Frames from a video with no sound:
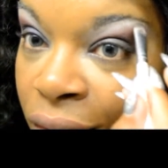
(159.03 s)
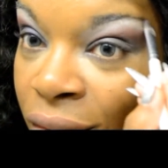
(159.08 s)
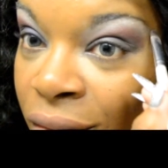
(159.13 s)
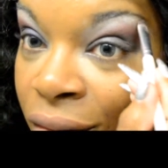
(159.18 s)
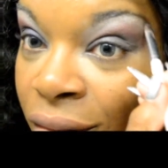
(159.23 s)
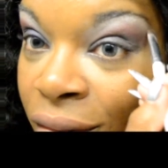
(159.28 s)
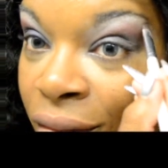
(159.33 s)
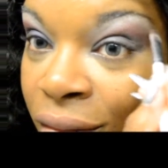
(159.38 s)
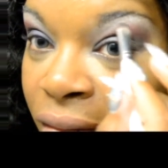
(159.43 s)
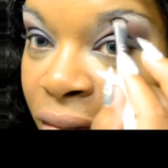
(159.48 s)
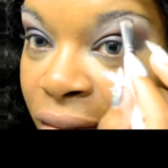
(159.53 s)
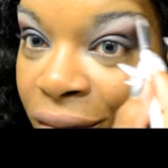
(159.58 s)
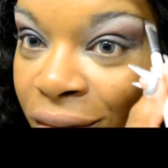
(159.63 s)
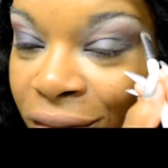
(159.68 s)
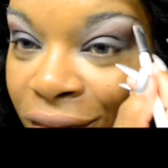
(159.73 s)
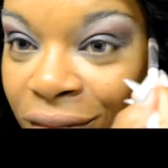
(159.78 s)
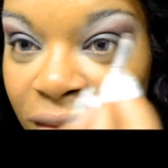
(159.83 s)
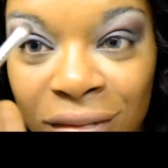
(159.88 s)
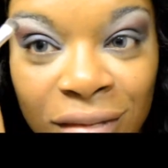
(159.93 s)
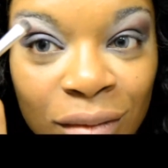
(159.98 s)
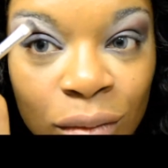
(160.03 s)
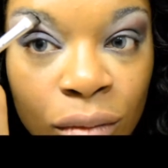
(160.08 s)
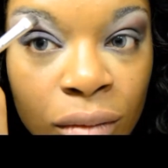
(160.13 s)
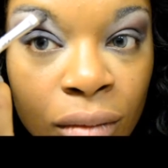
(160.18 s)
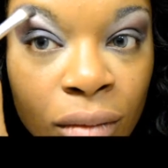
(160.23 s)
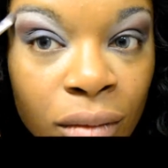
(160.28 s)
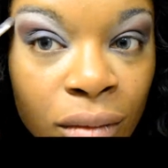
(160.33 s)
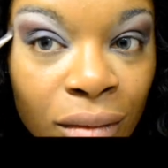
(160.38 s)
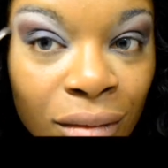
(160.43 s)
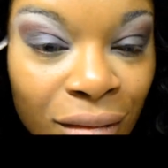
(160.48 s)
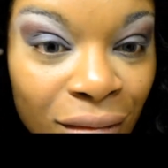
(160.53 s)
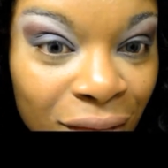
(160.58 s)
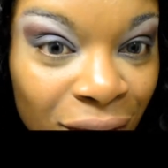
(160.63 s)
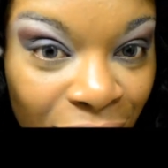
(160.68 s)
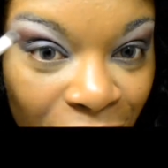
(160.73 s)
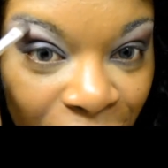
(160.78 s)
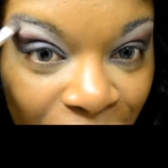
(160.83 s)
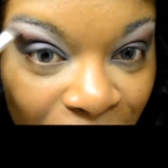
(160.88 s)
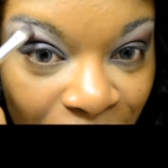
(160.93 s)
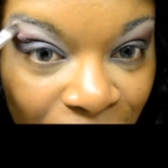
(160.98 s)
Very, very nice
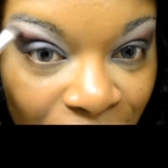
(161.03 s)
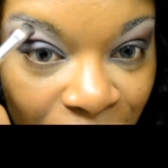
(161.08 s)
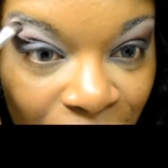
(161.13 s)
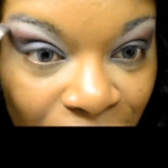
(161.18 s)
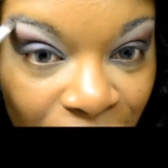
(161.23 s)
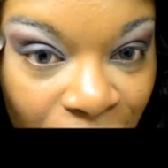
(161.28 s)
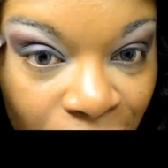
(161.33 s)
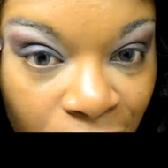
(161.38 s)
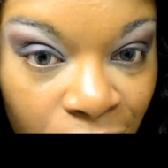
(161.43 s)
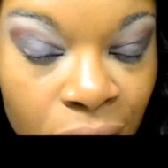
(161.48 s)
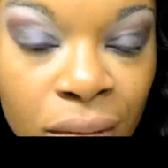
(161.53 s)
blend of colors